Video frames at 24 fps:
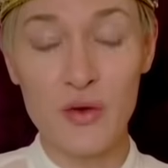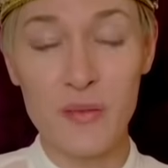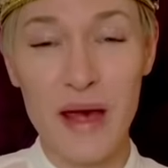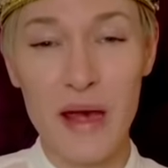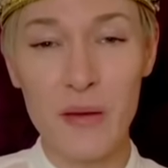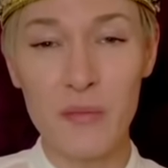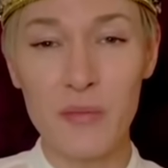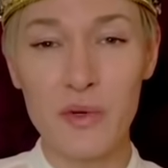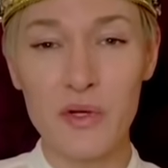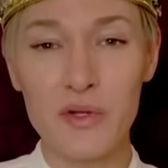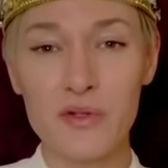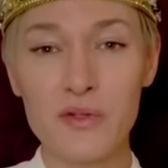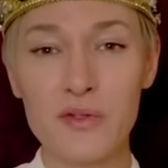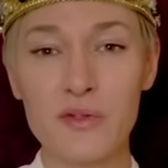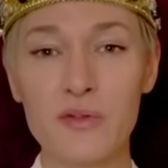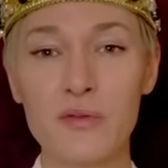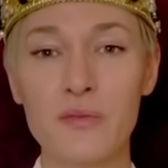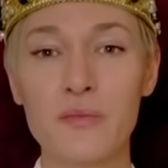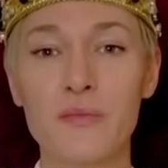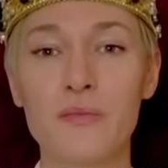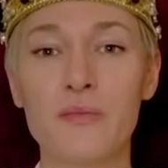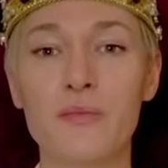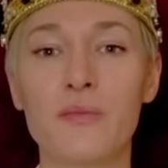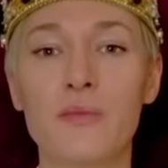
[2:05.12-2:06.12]
members
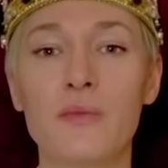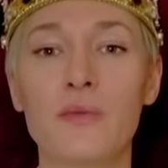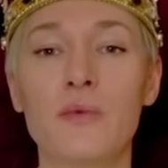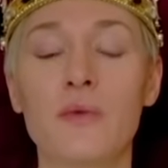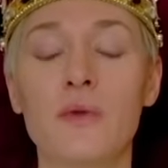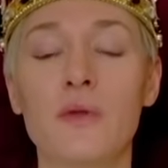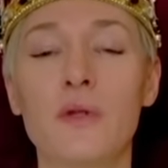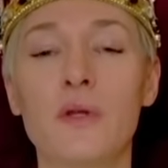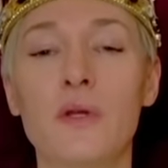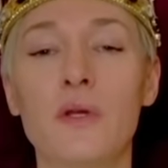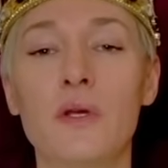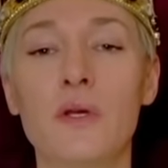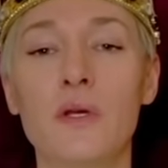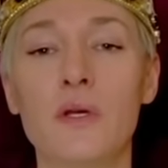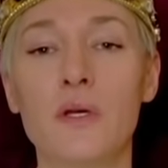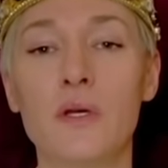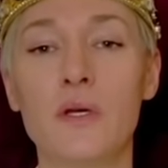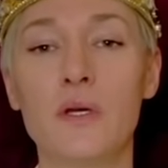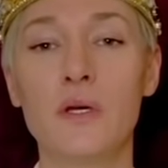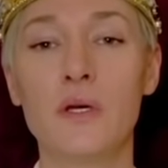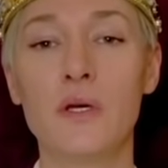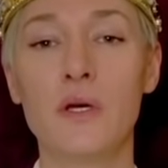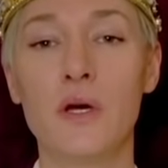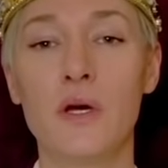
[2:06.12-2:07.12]

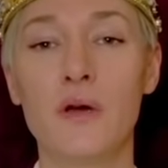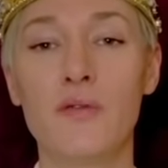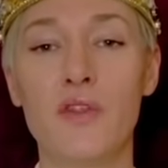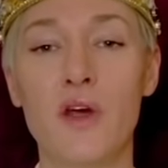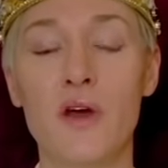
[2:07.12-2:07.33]
of